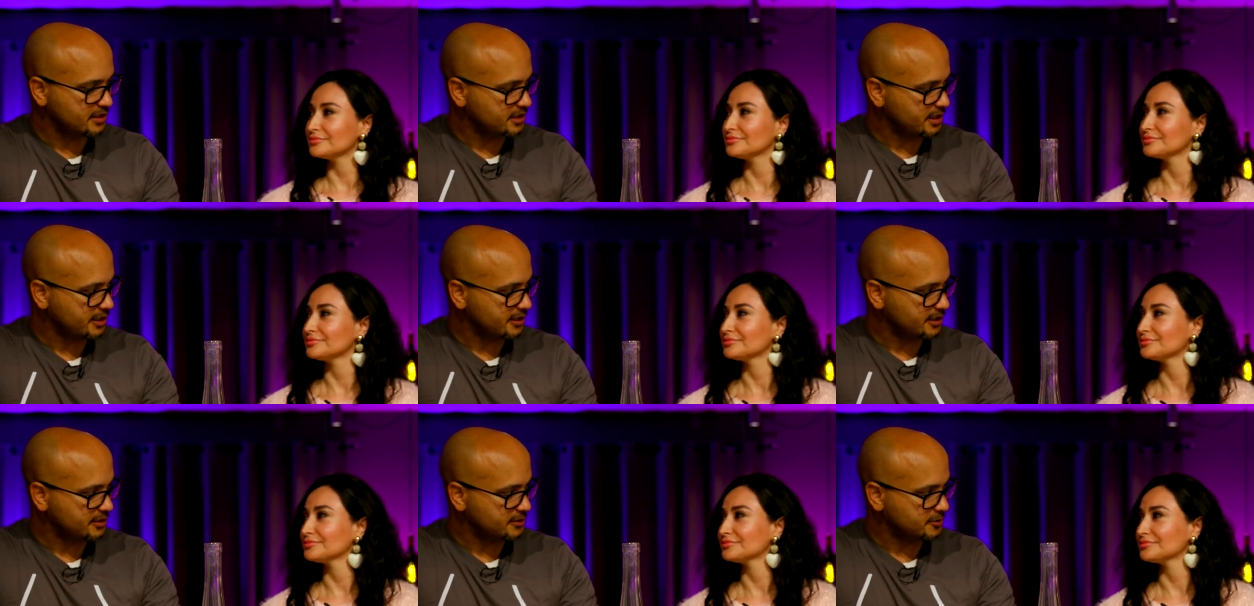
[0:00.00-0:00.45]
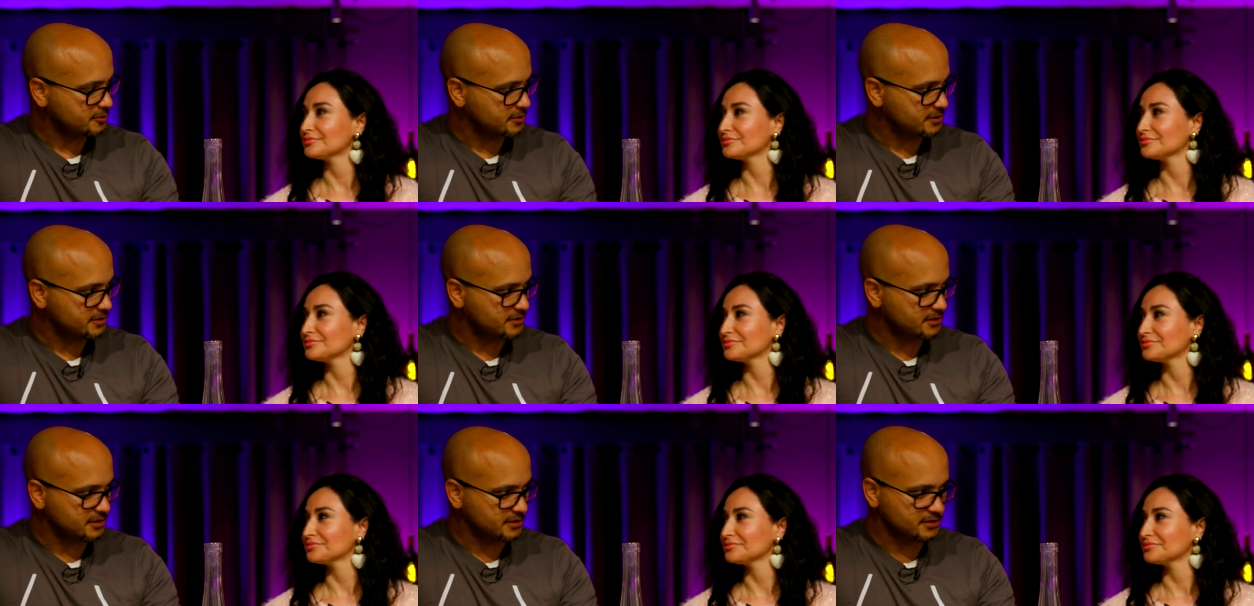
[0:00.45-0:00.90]

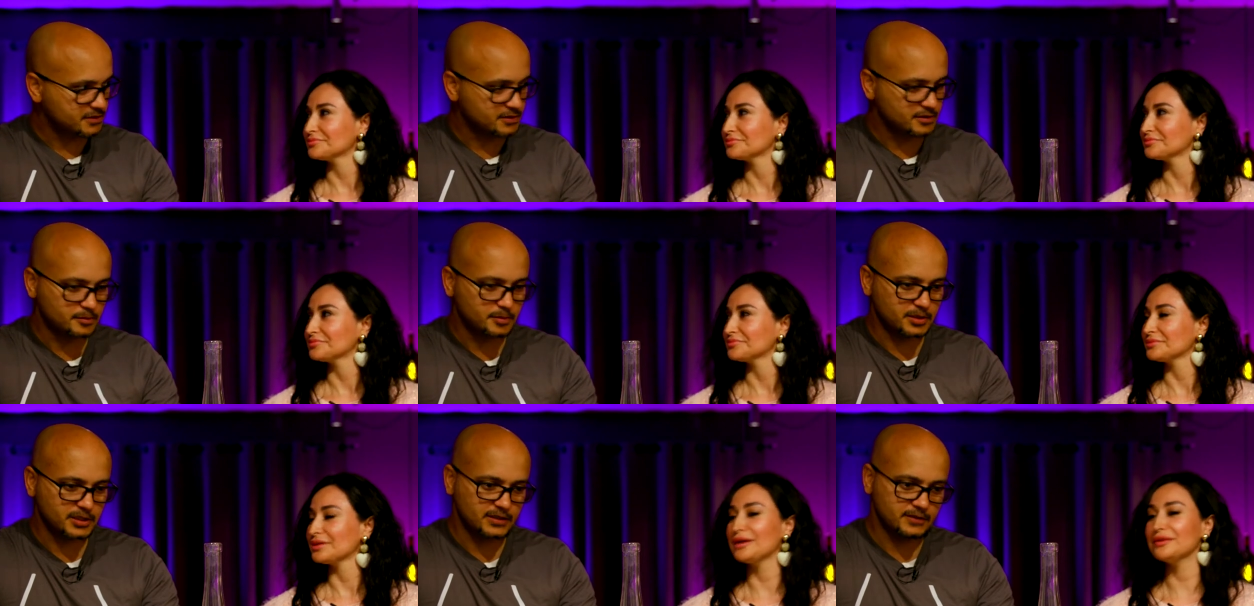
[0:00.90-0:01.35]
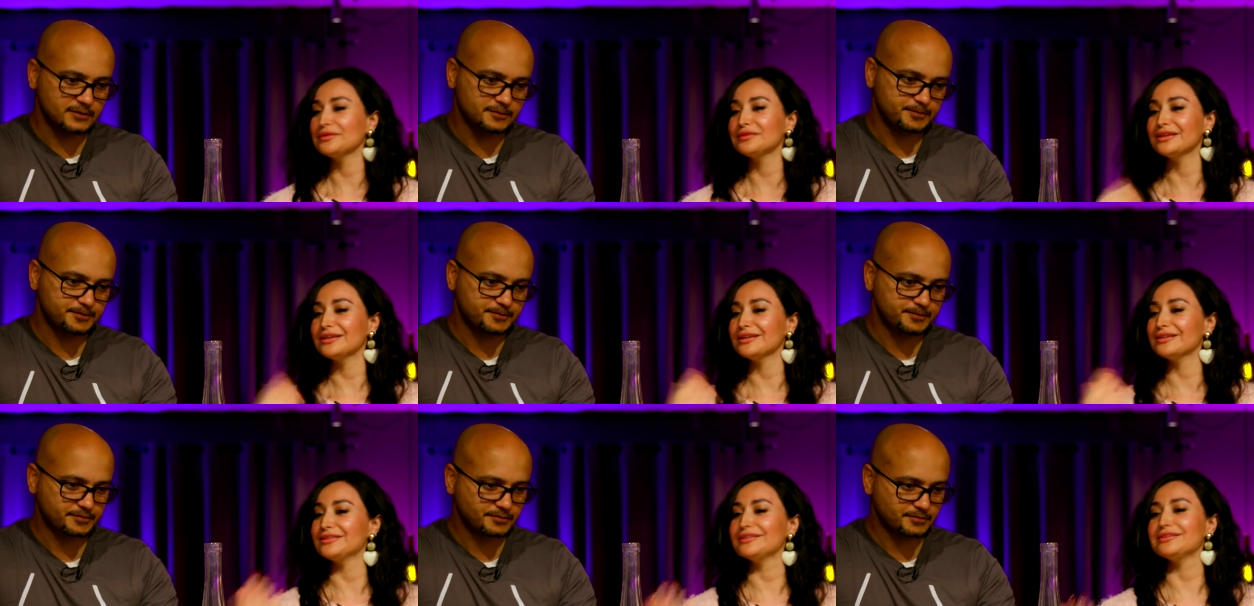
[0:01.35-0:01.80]
Speaker 1: characteristics.
Speaker 2: But I
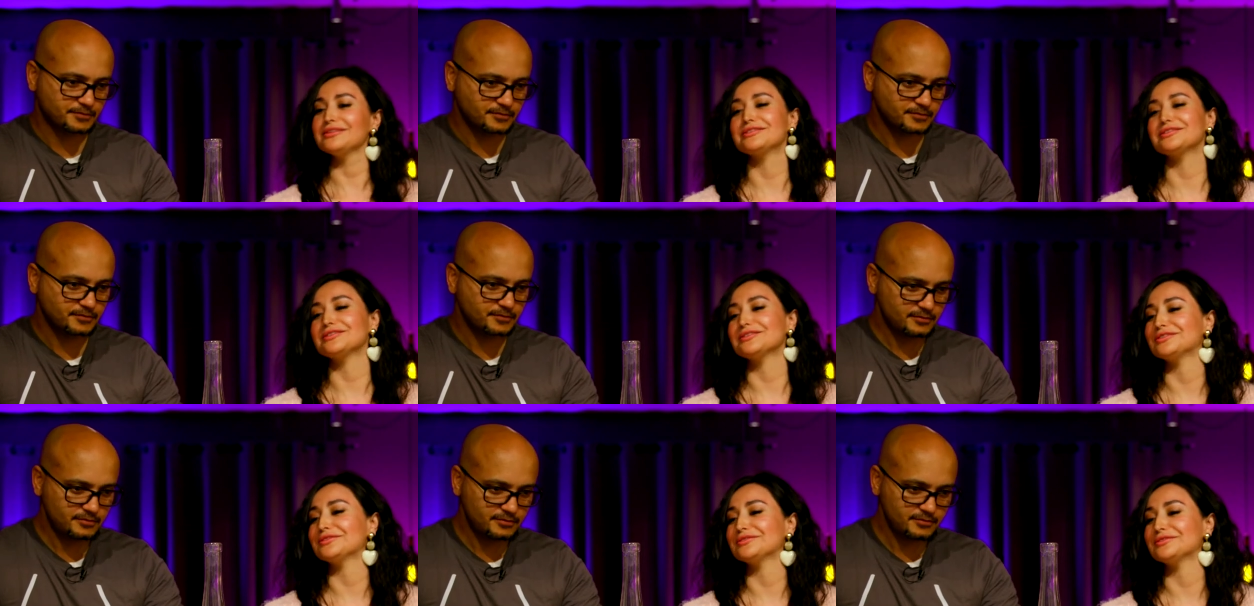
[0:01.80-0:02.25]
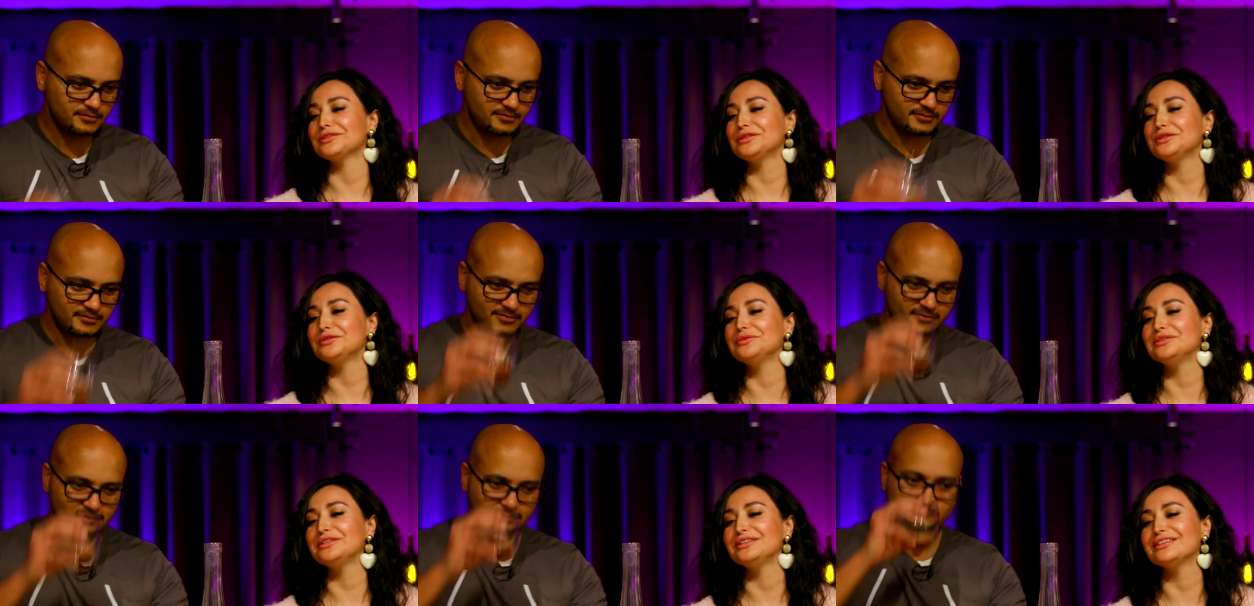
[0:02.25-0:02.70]
like this,
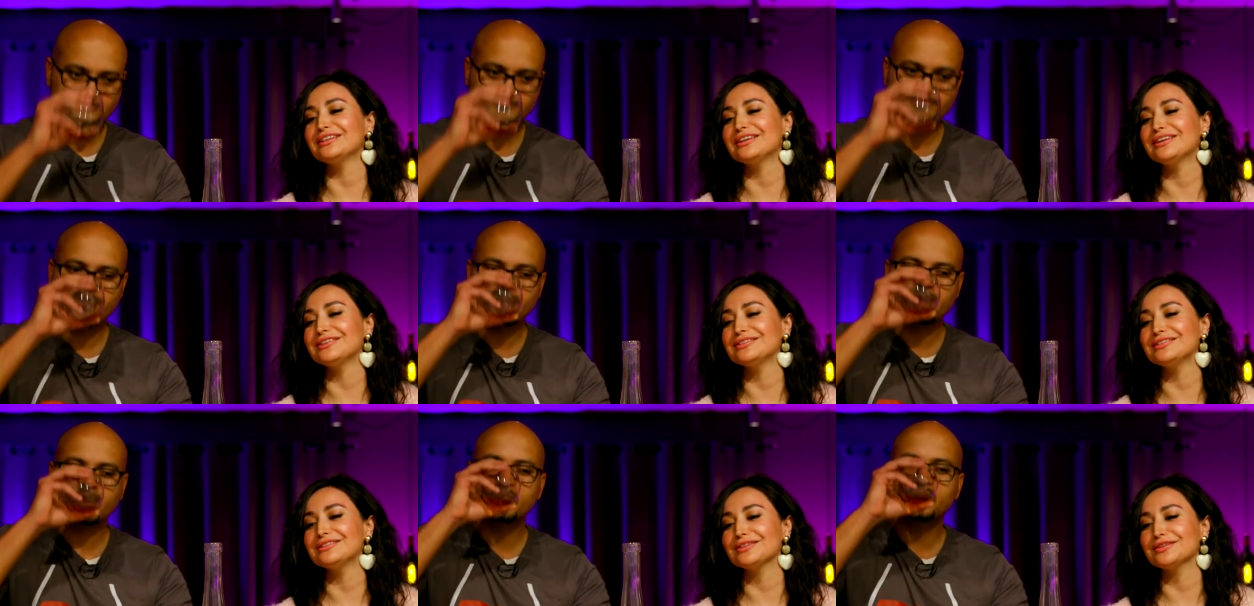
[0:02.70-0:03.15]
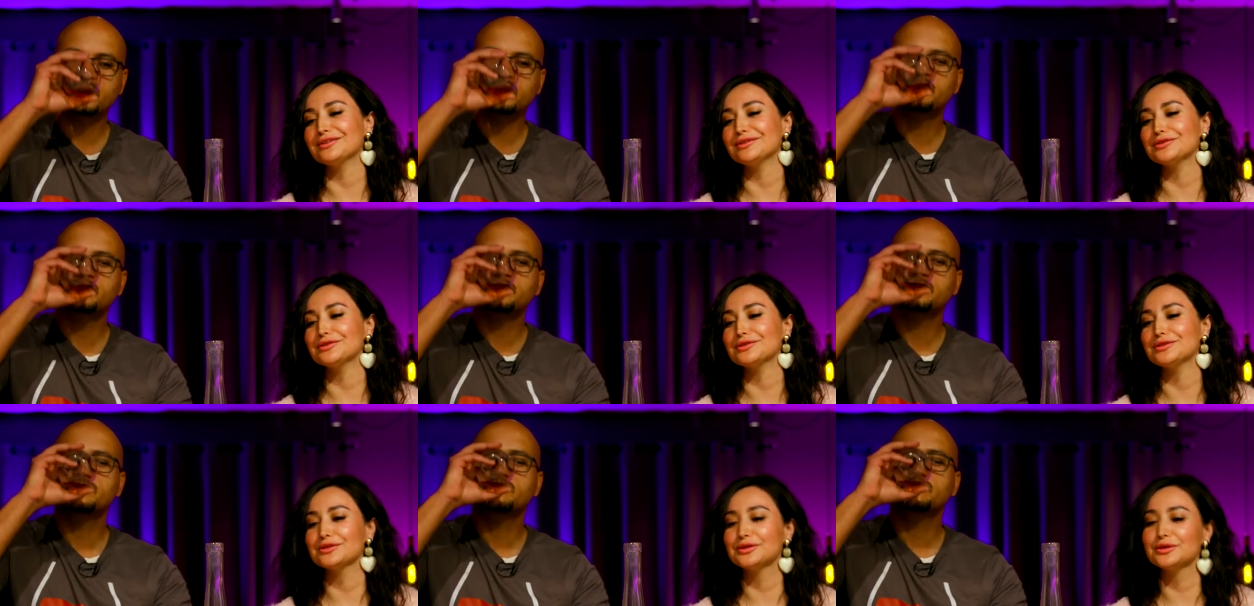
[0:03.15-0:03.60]
unique and
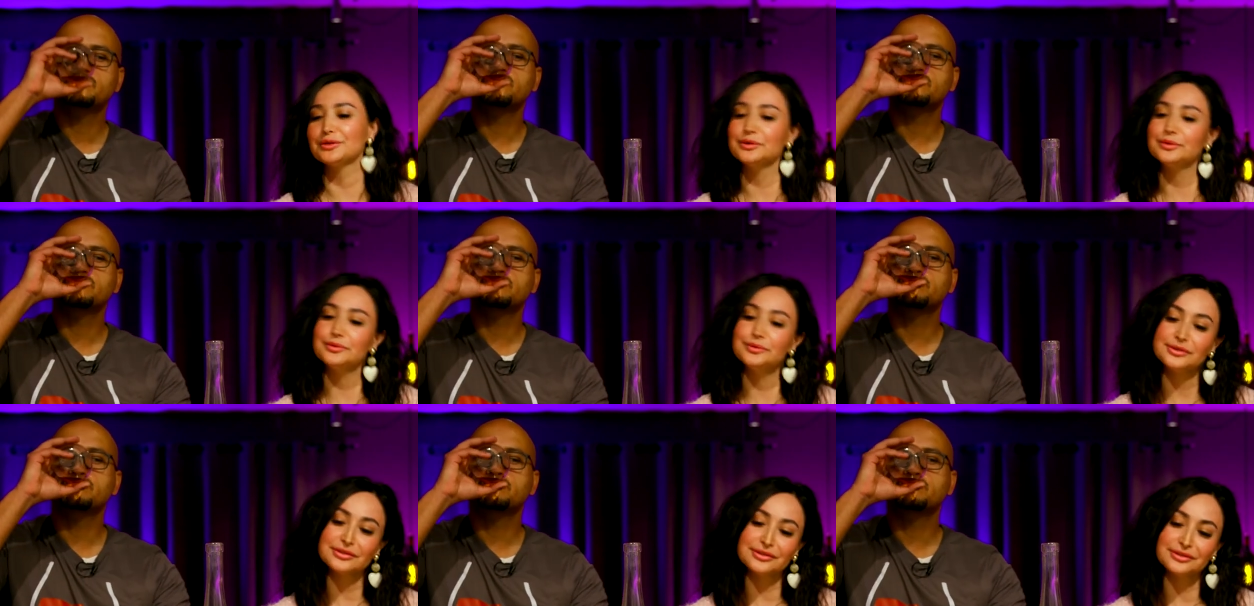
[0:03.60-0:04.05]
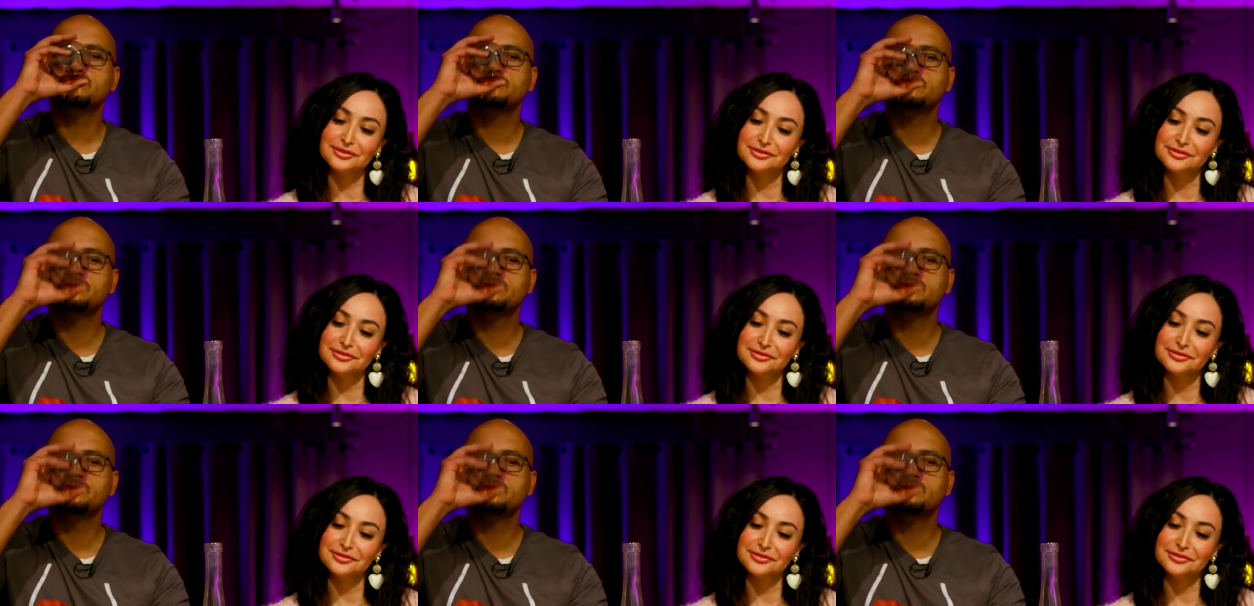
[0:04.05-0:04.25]
exclusive.